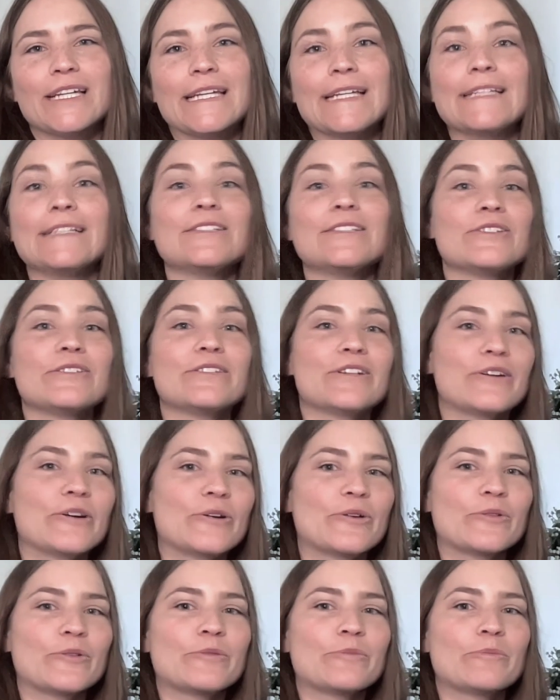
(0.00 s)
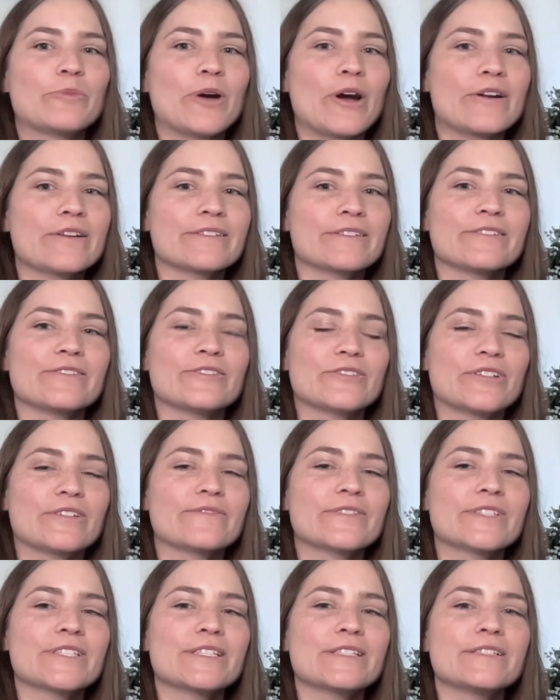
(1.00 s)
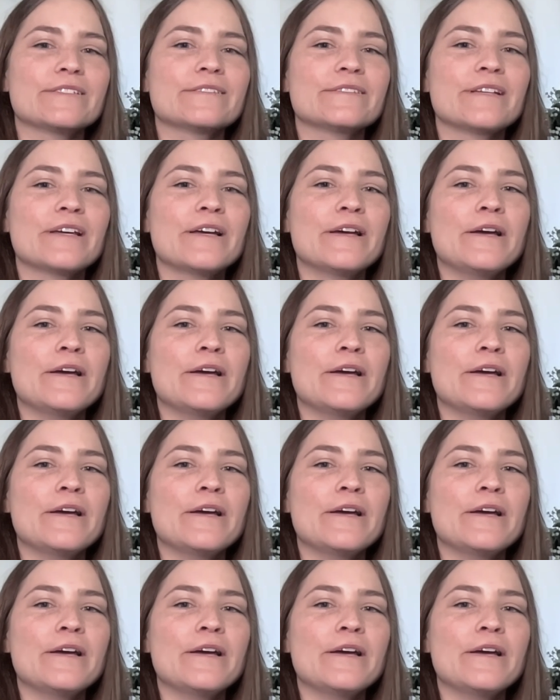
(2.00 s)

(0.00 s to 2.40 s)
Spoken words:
into their own products and services.